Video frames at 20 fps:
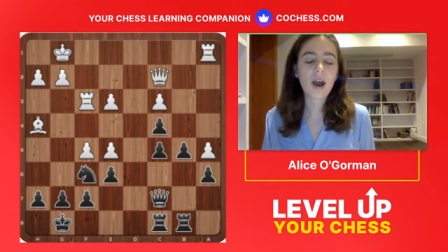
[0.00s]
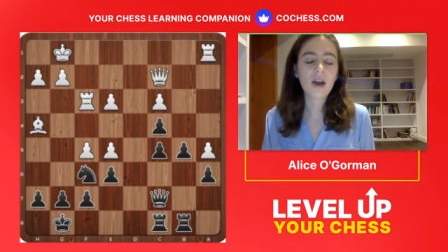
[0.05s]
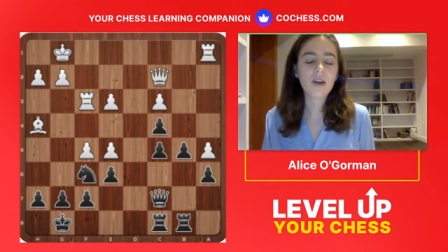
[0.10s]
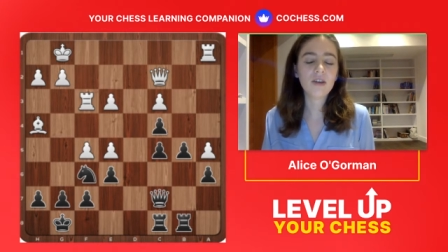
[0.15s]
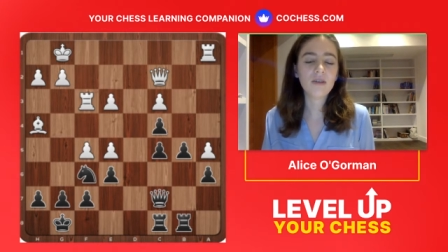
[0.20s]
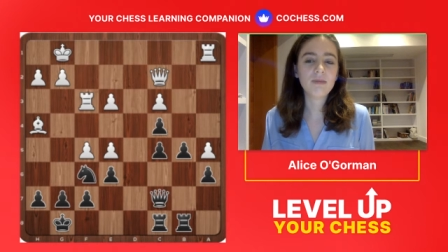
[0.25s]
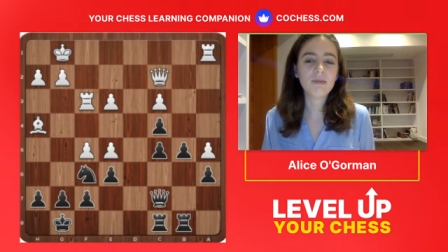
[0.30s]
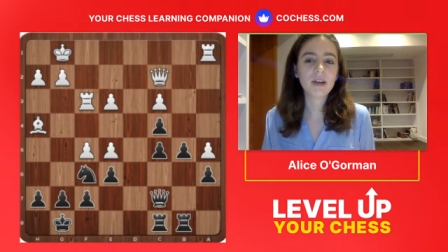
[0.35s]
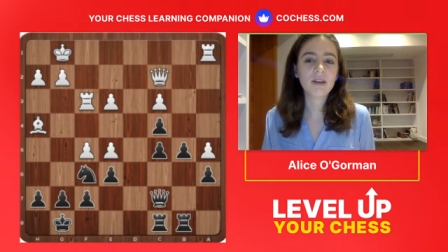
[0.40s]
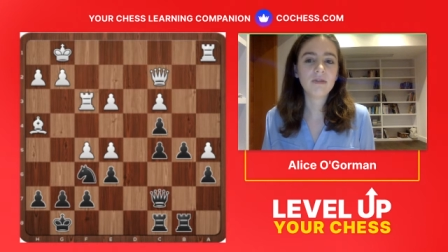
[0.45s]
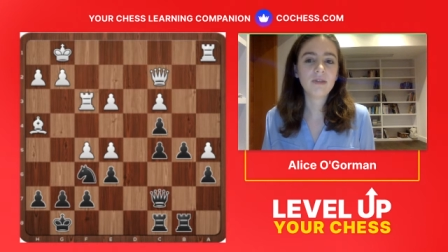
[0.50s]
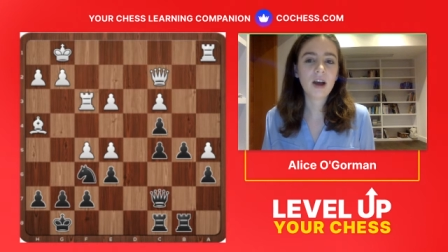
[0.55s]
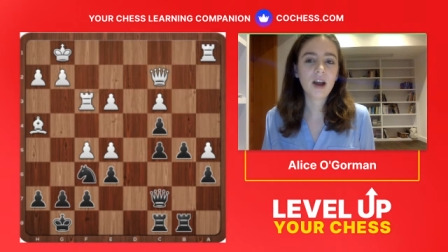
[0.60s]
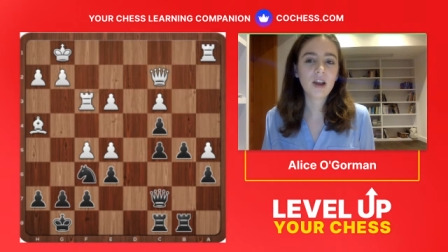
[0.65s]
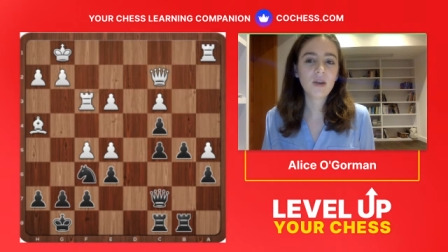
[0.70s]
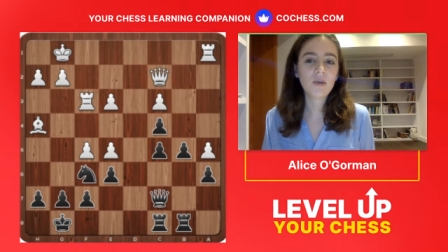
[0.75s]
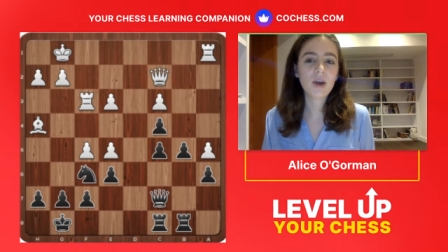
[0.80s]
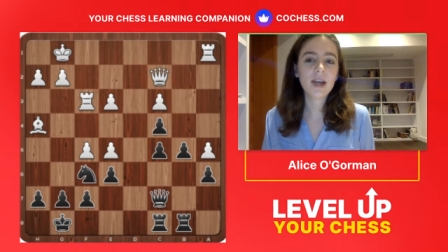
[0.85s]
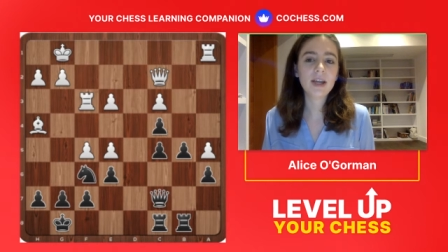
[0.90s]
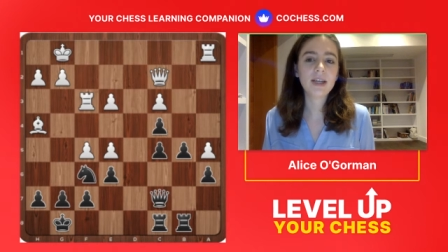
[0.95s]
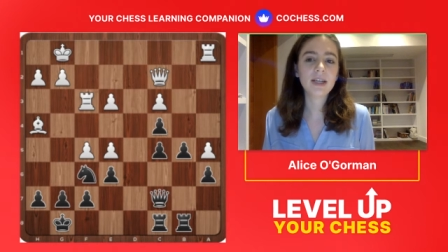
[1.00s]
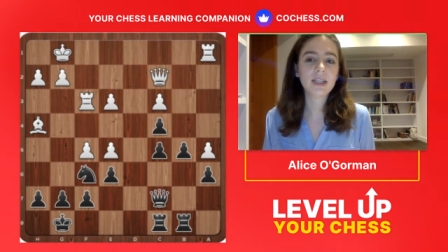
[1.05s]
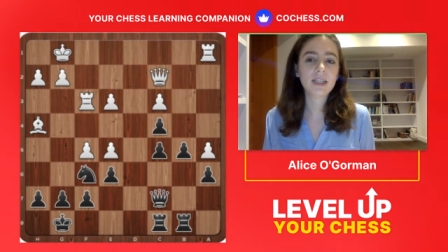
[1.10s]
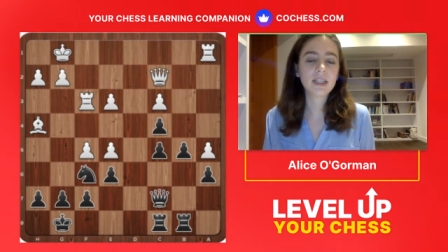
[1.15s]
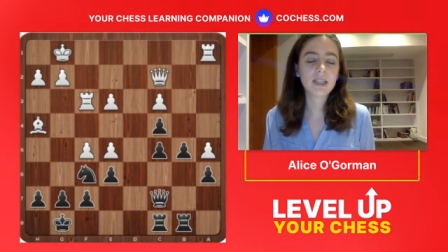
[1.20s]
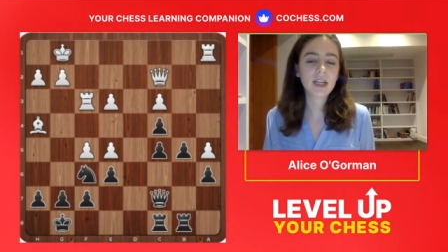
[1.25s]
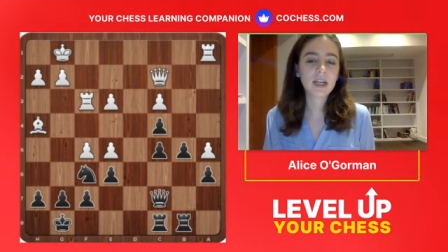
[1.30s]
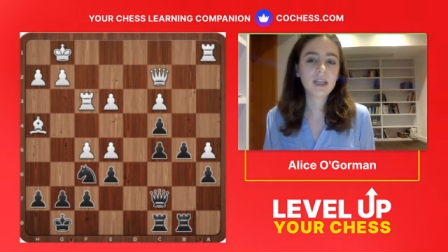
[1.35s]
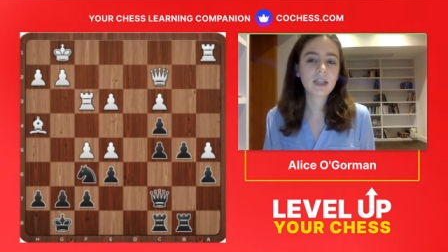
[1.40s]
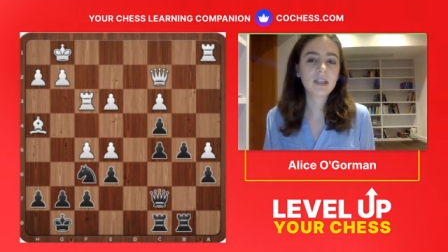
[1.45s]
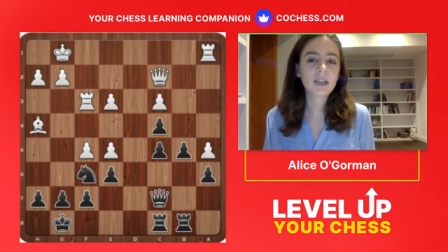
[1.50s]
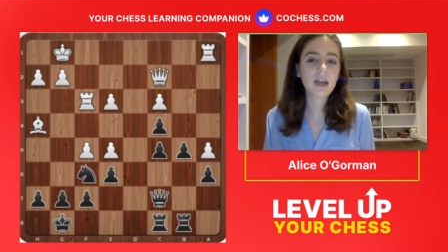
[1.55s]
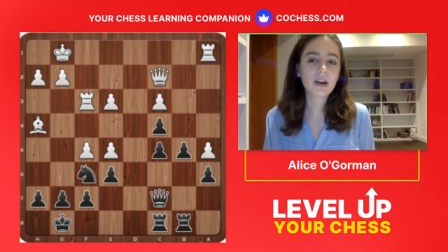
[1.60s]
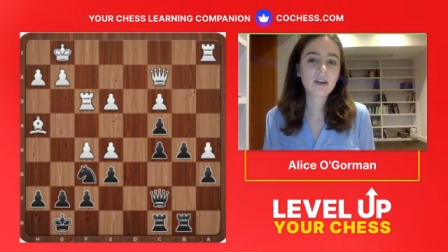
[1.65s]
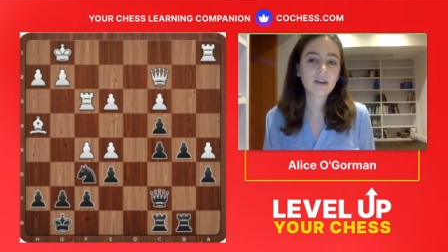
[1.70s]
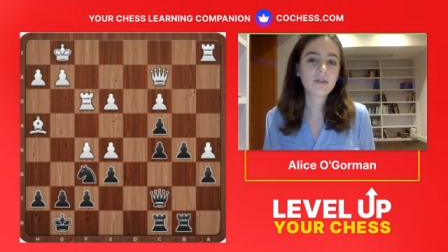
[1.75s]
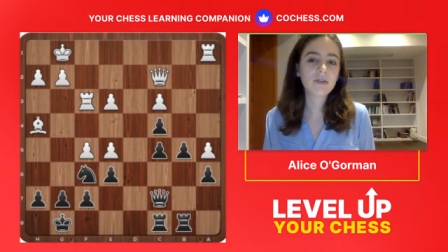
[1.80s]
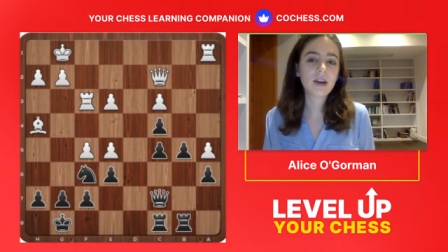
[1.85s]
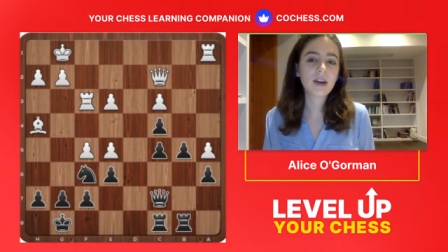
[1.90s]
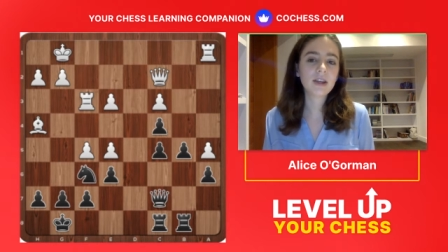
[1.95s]
how you might evaluate an exchange
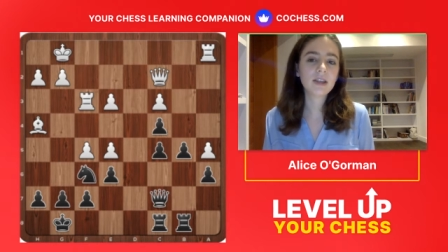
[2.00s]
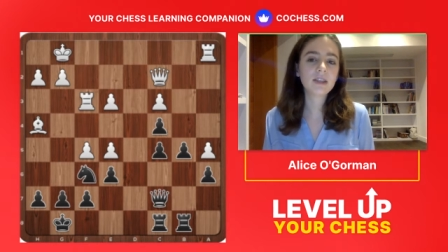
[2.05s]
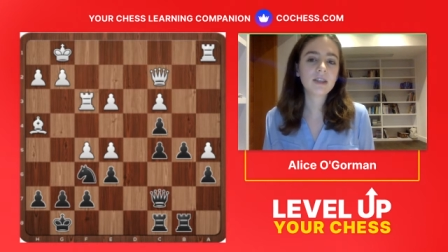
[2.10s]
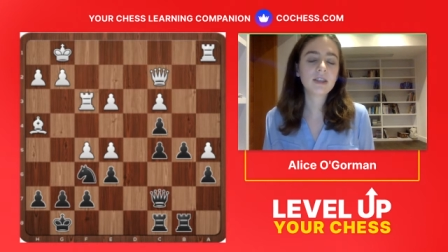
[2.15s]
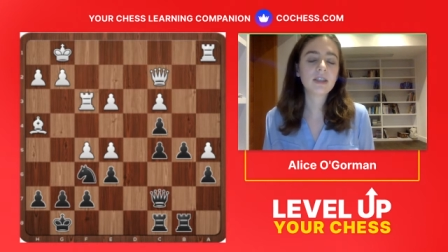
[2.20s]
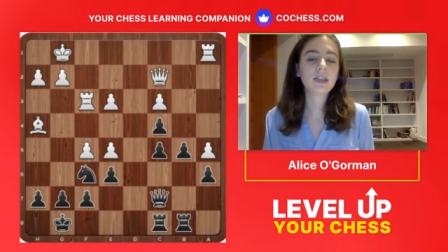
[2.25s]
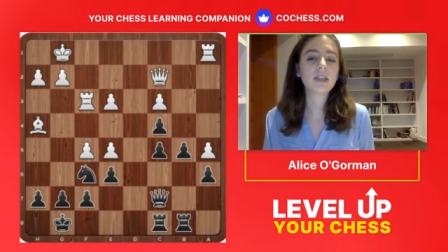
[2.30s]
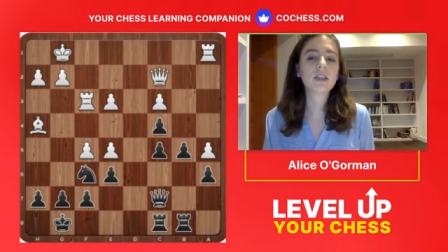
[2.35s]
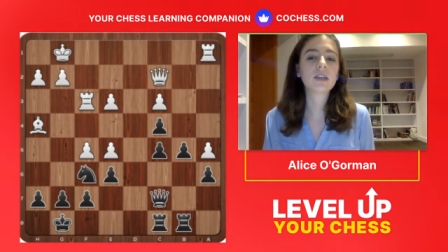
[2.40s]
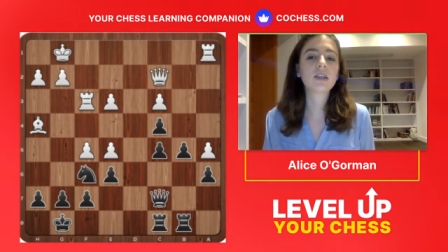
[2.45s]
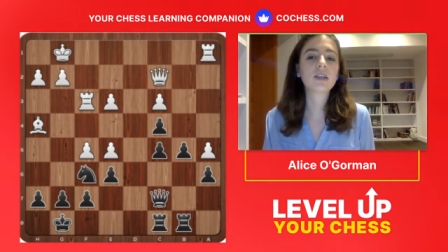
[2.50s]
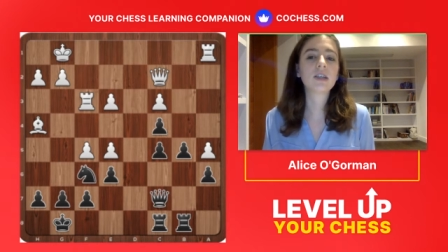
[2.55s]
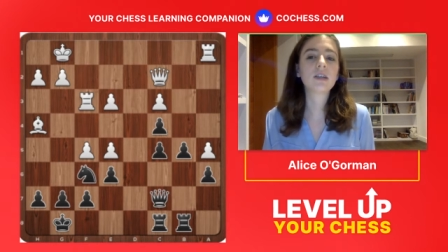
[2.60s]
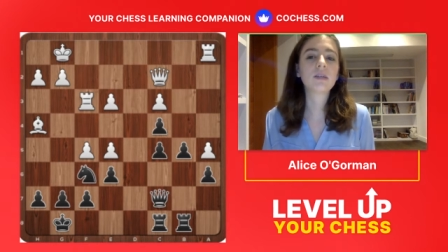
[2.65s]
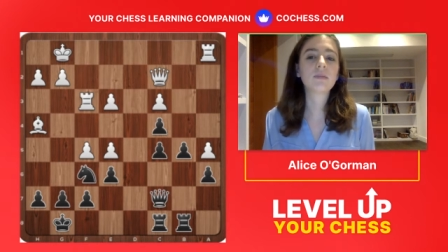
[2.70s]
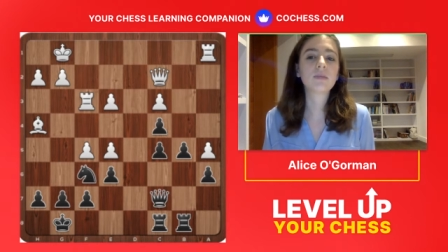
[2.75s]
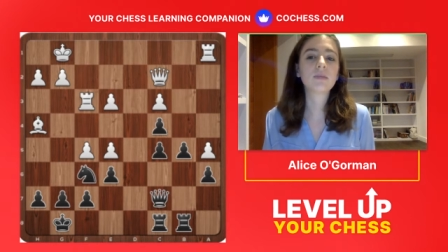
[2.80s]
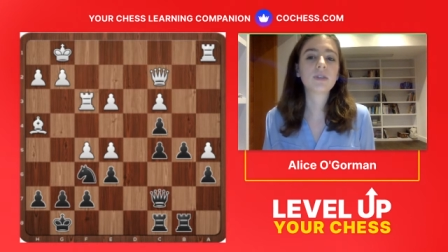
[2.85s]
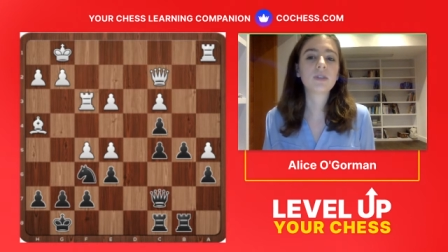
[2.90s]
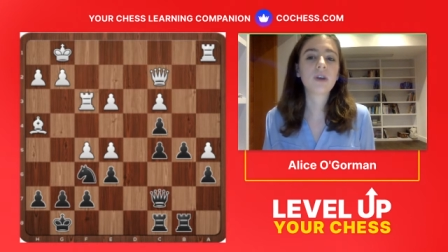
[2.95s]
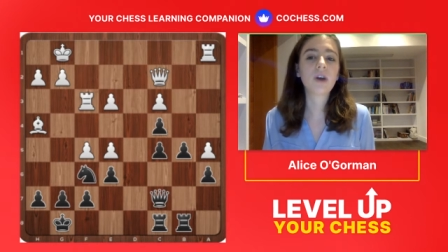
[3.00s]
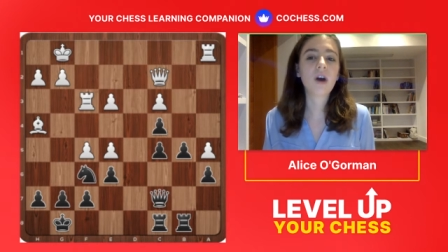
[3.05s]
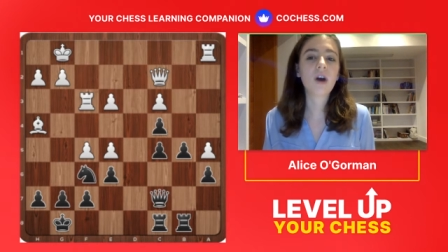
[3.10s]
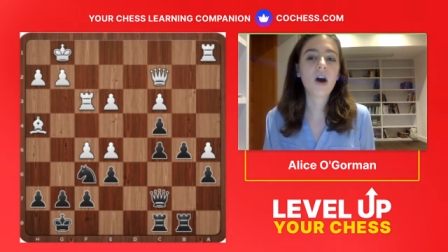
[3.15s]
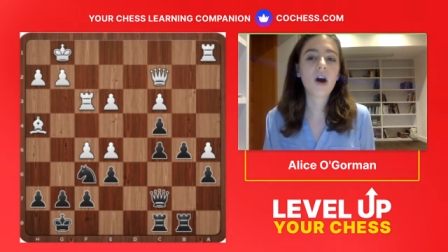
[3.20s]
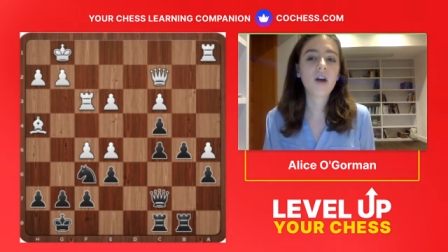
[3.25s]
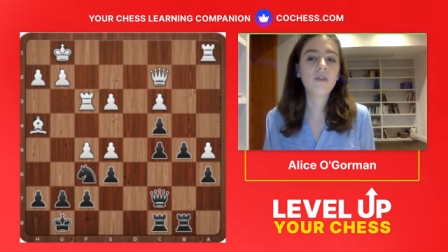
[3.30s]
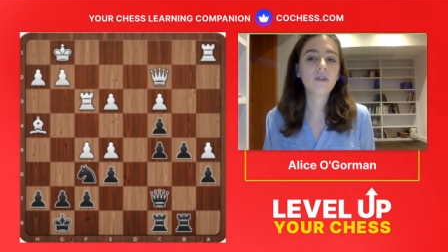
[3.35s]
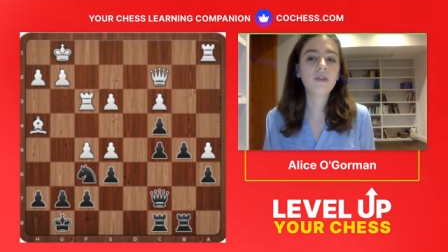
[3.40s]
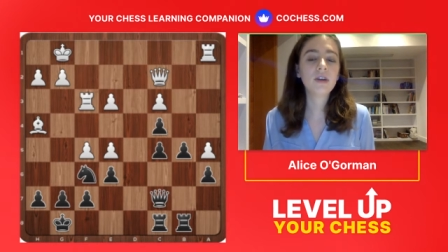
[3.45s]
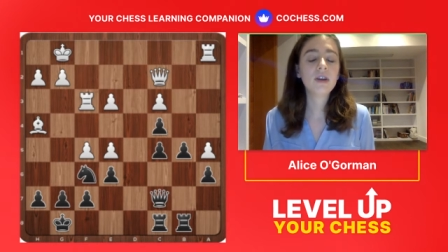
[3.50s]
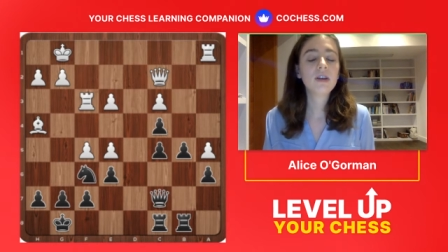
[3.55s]
sacrifice in terms of